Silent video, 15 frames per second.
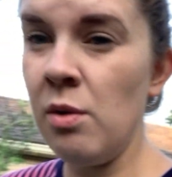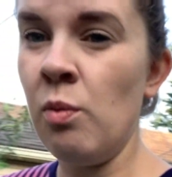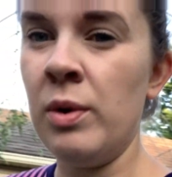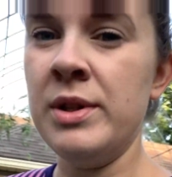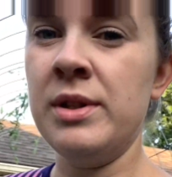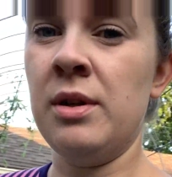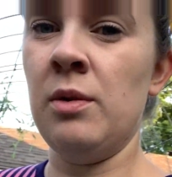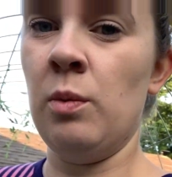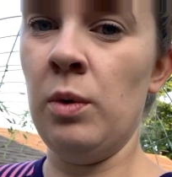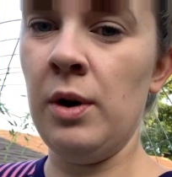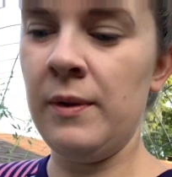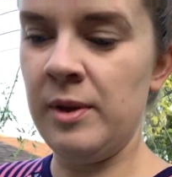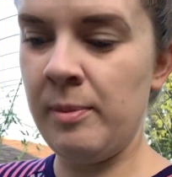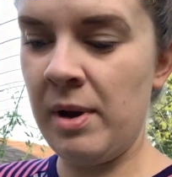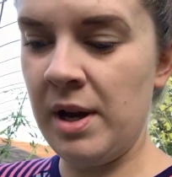what's going to work
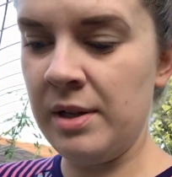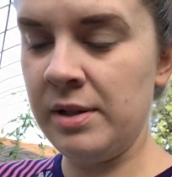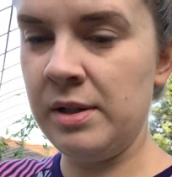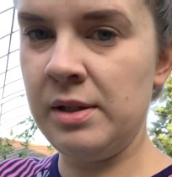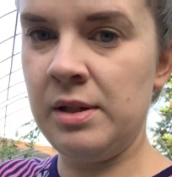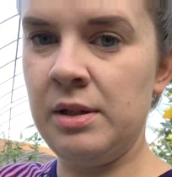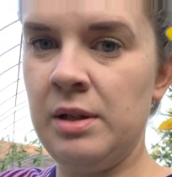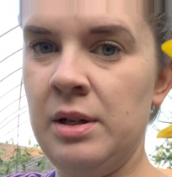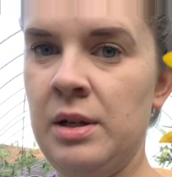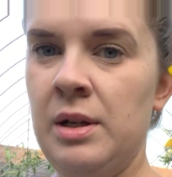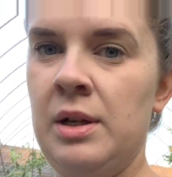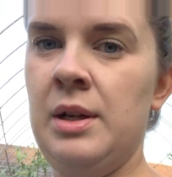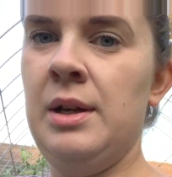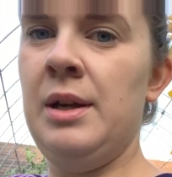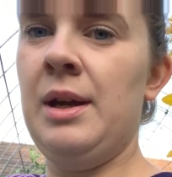the best.
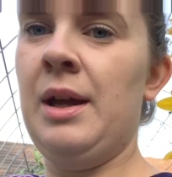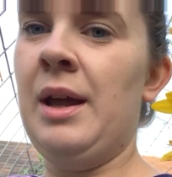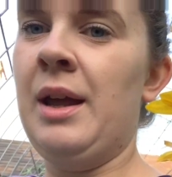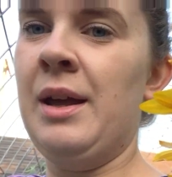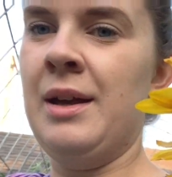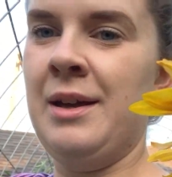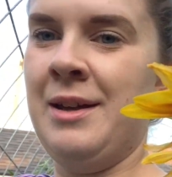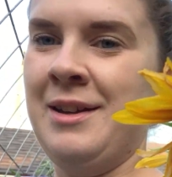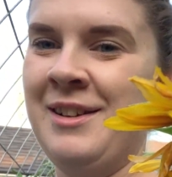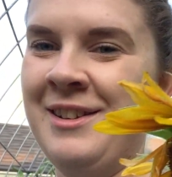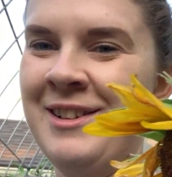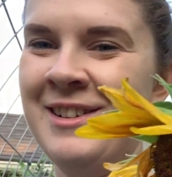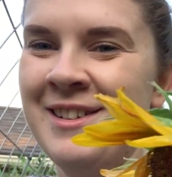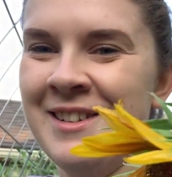And